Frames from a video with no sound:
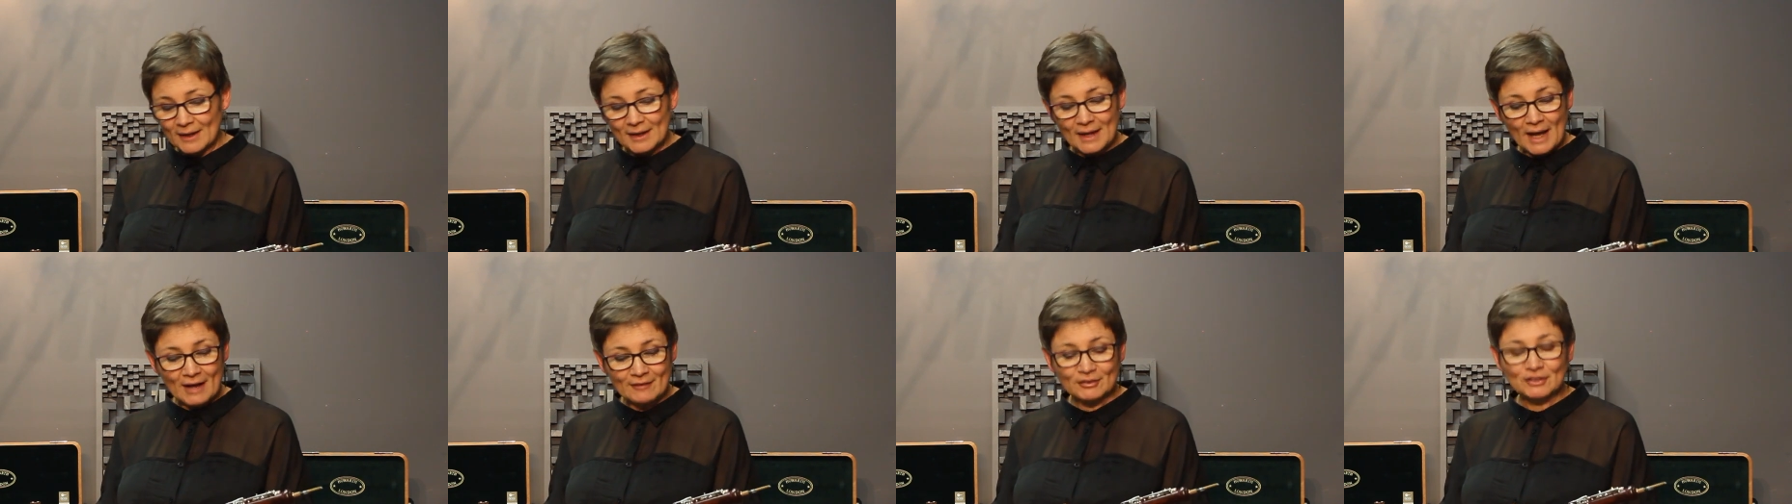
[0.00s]

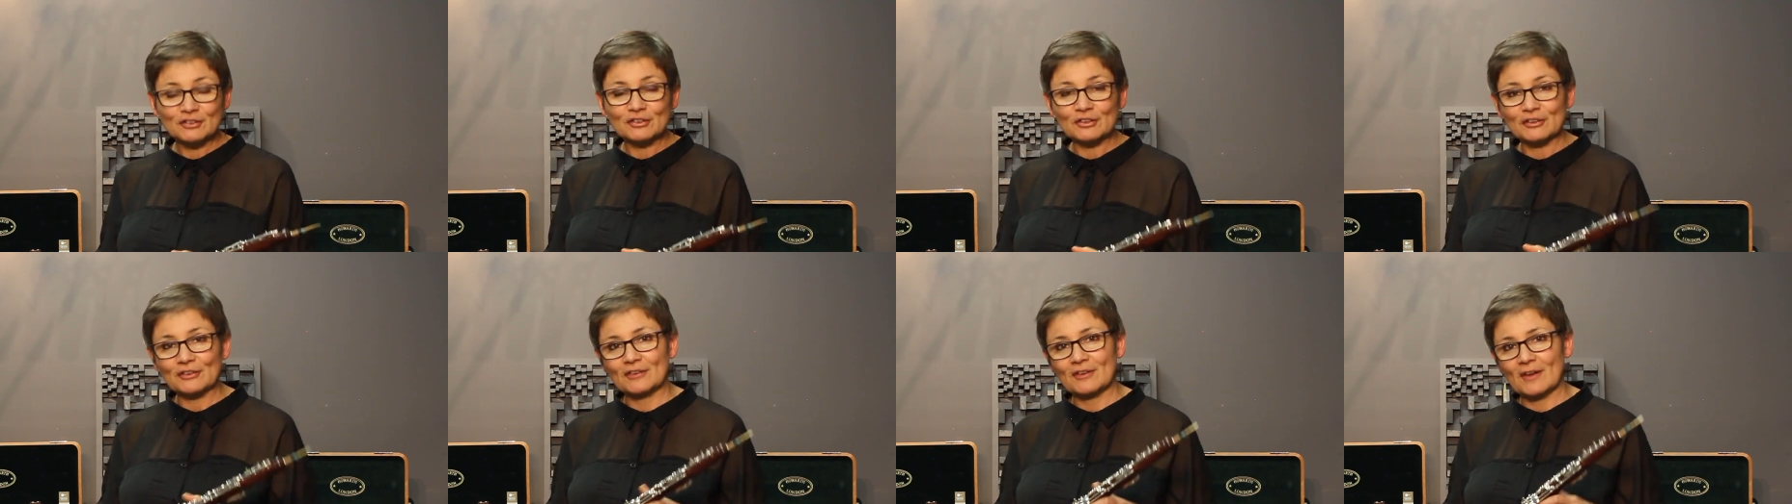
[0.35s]
Having
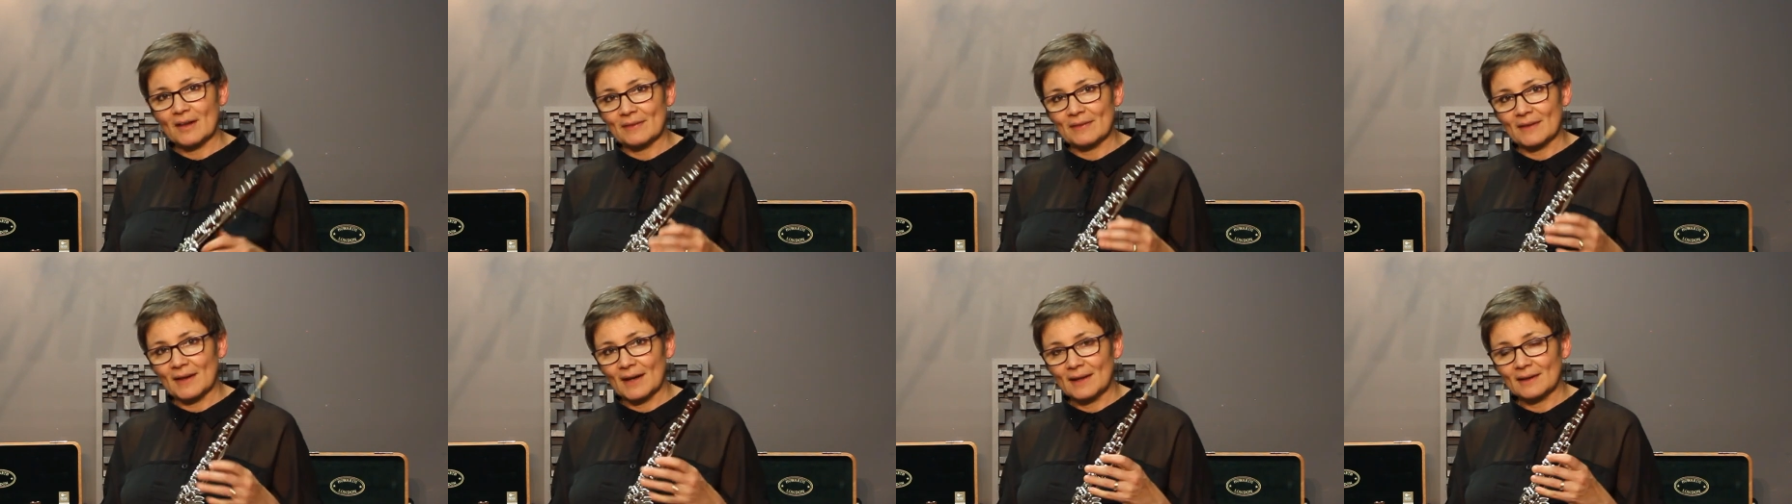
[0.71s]
just
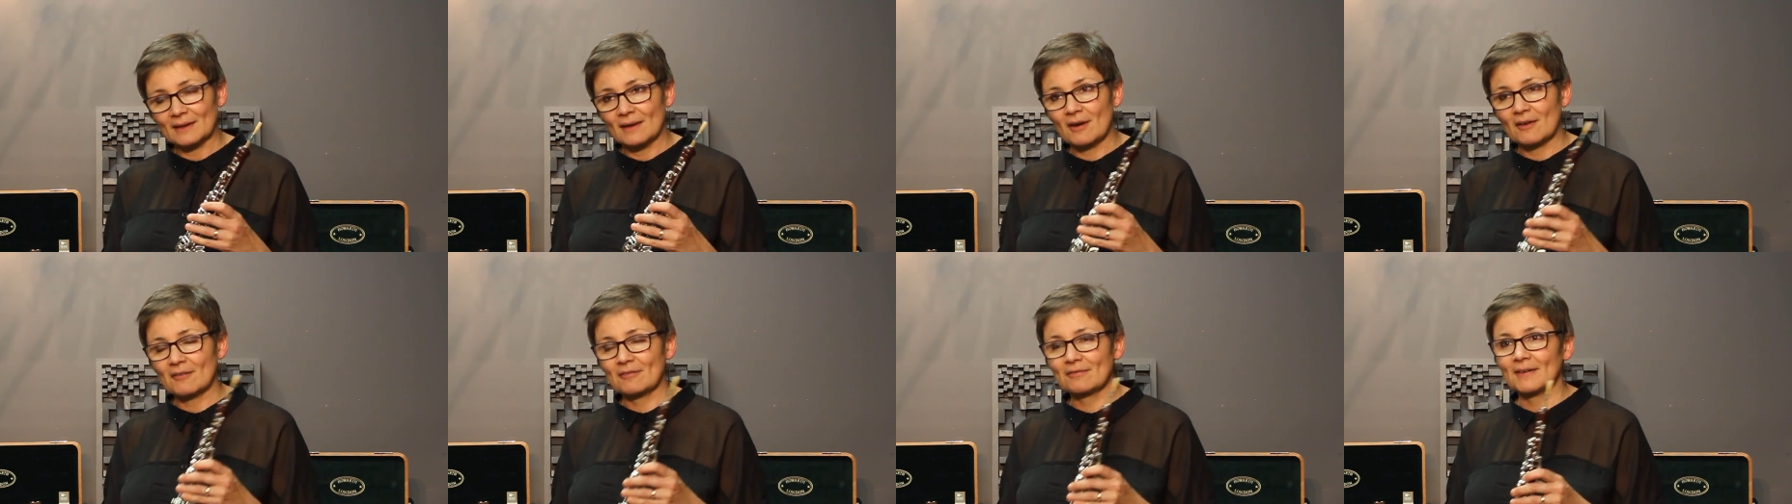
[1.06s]
done
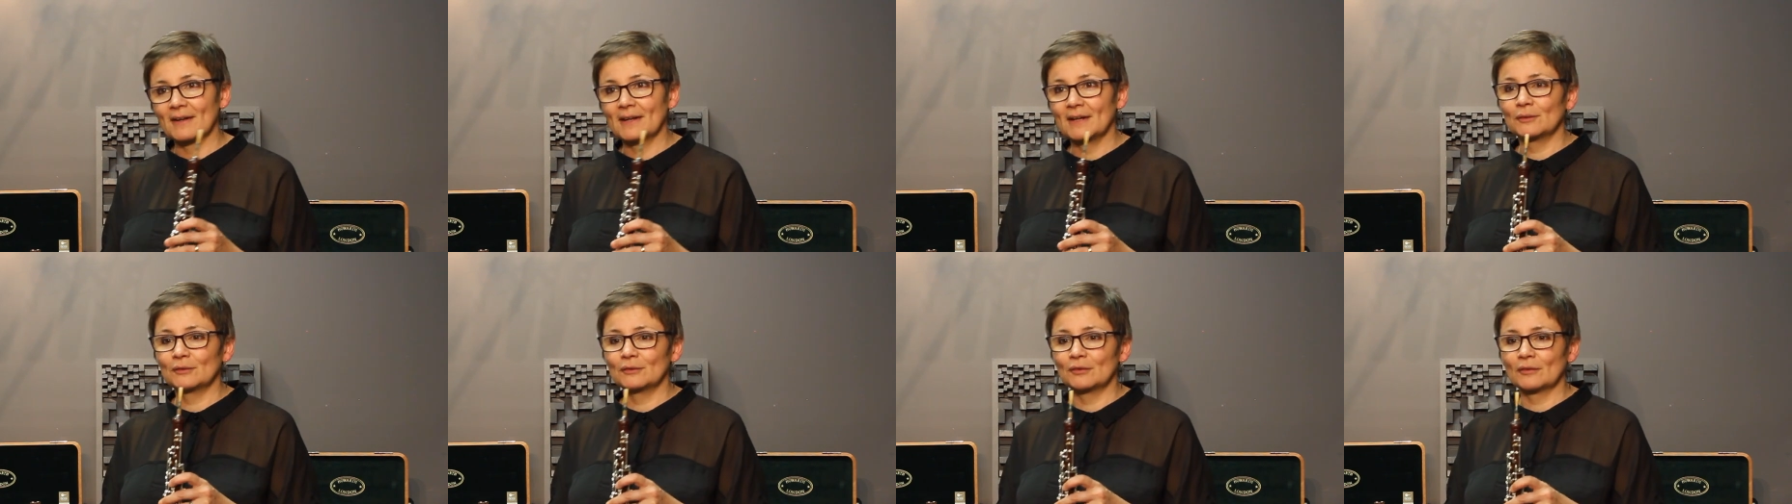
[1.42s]
that, I
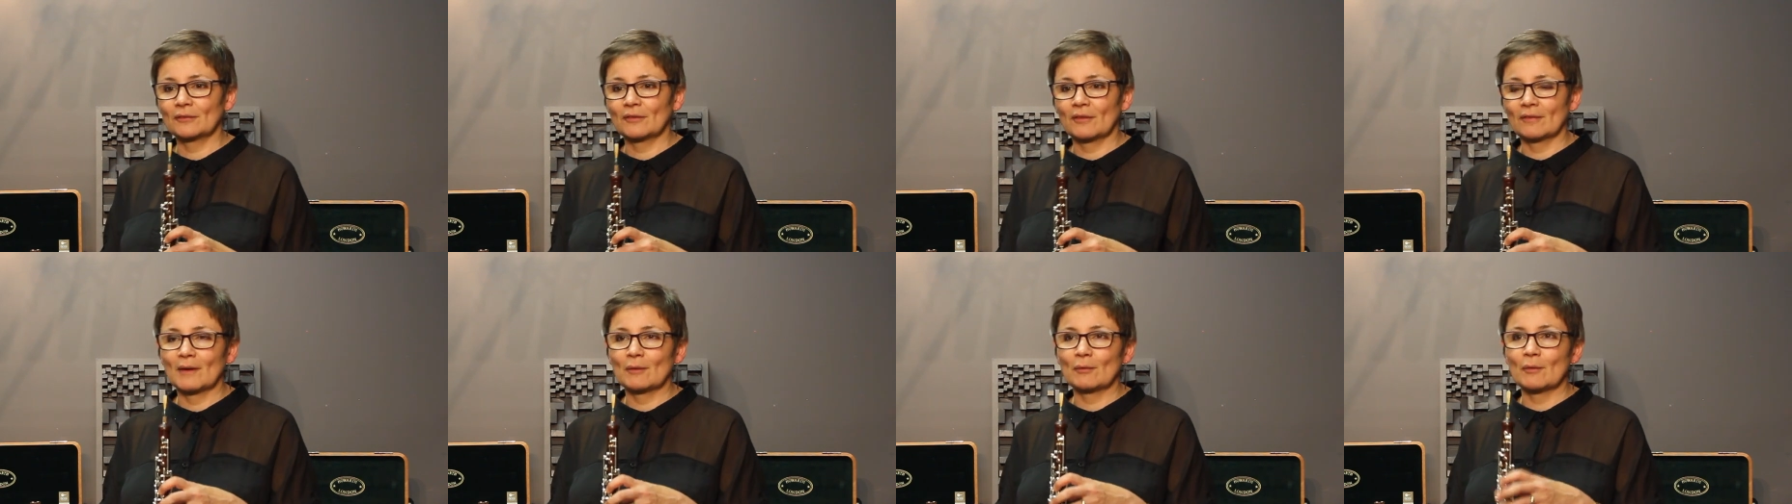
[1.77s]
found
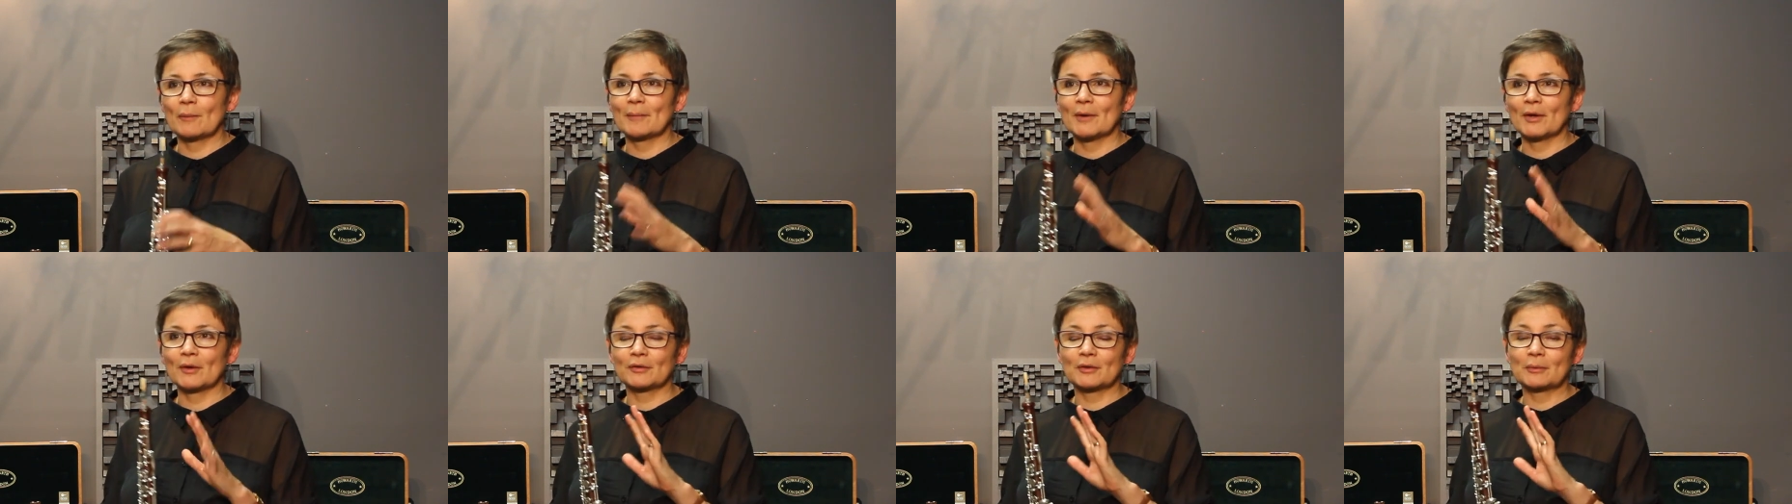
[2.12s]
that they were
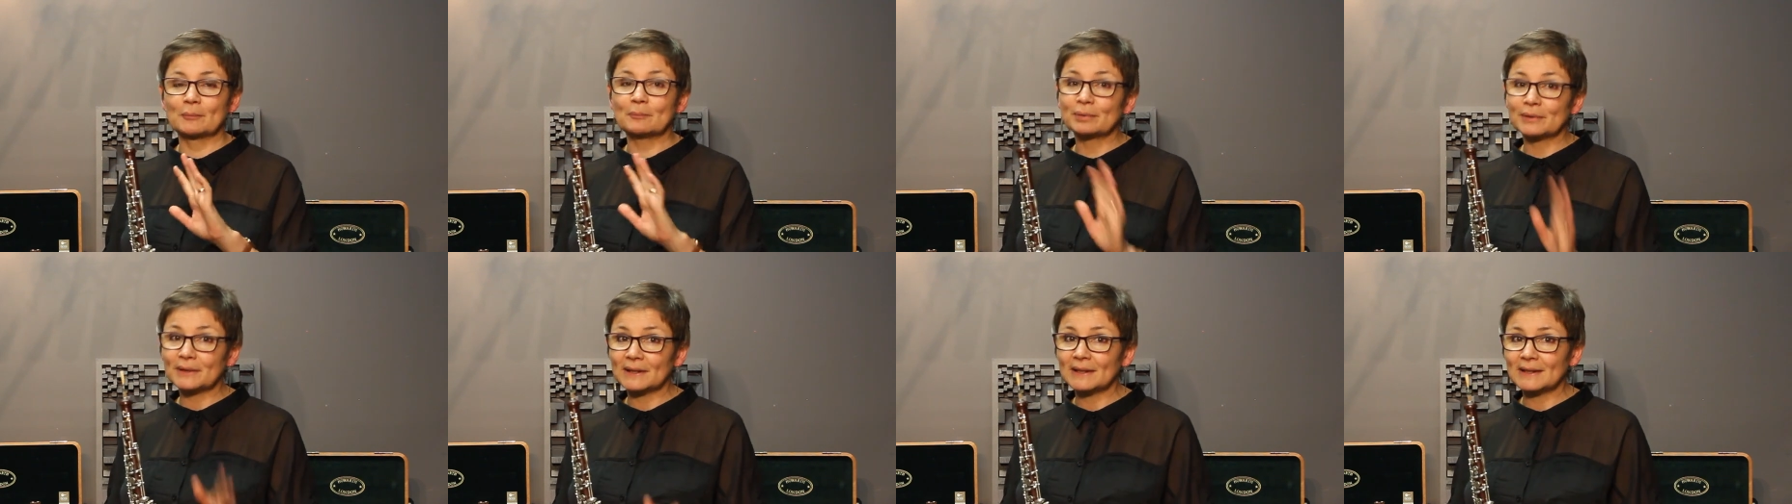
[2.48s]
both
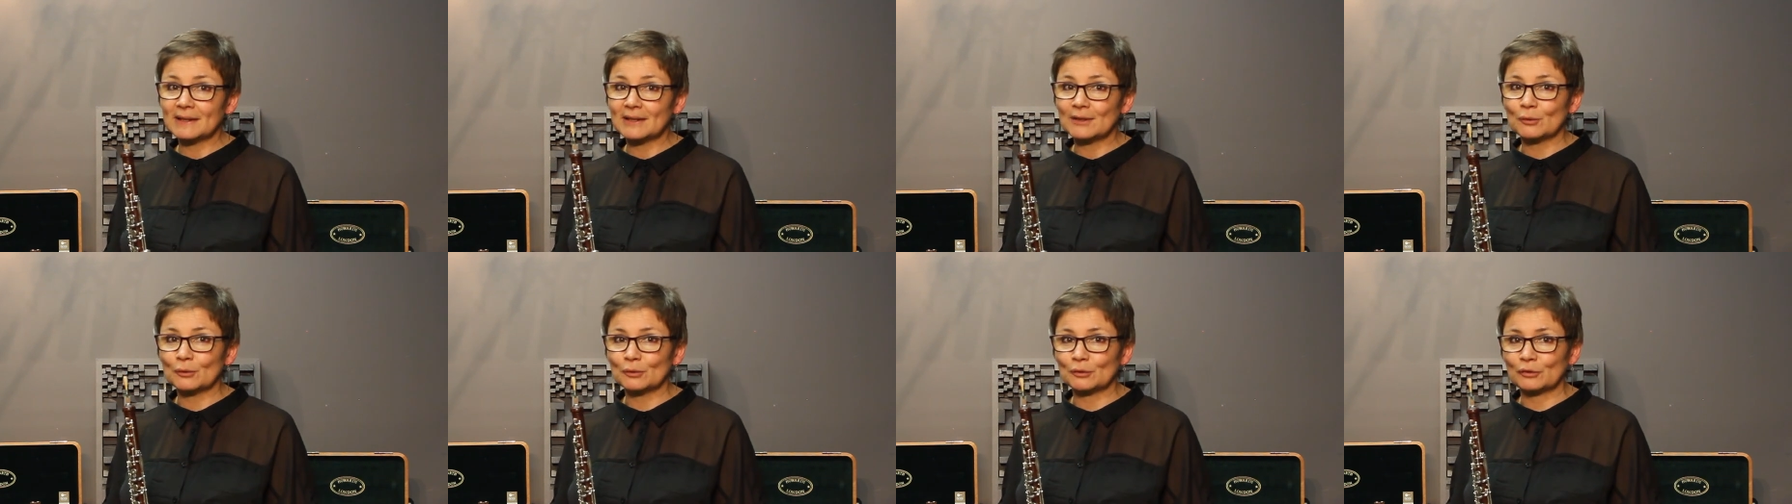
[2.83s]

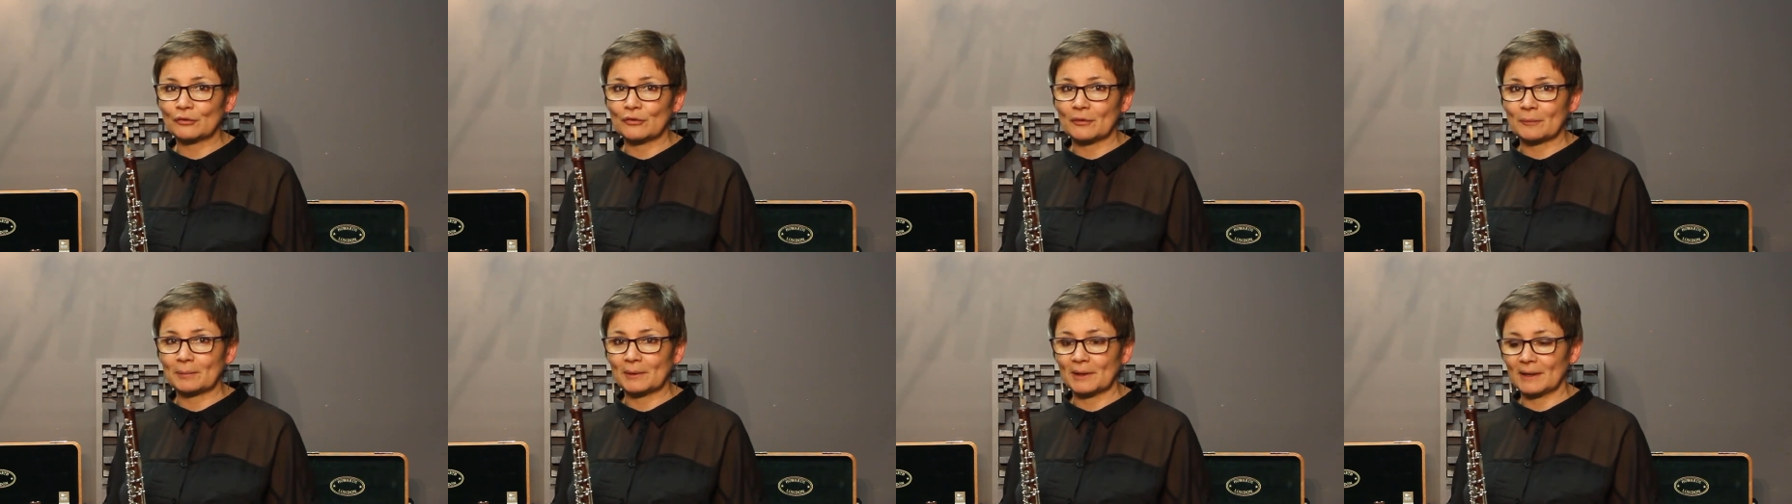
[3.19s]
completely
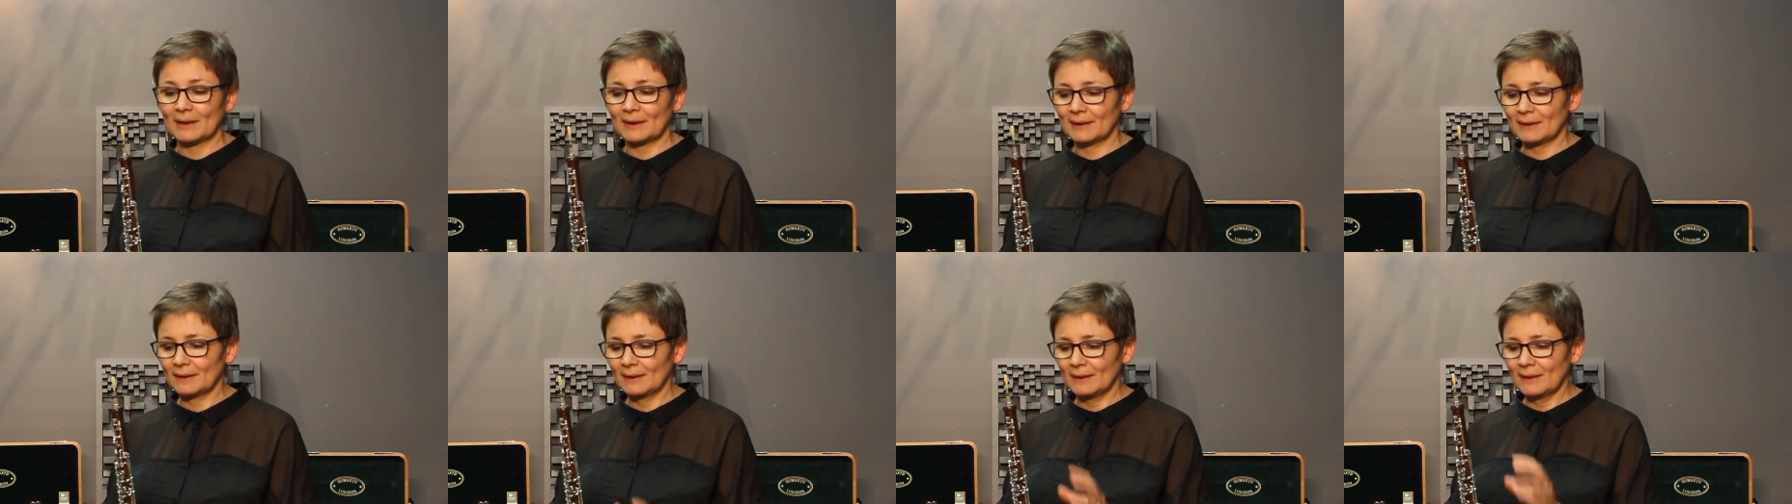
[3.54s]
gorgeous to
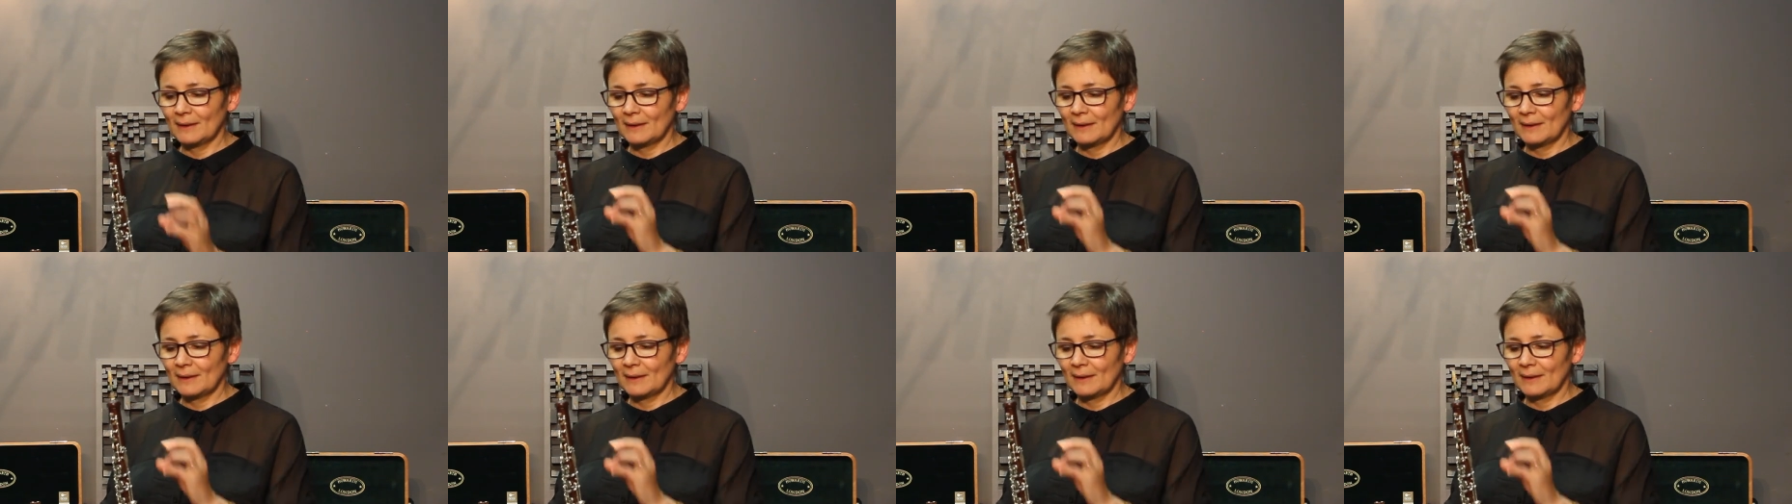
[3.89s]
play.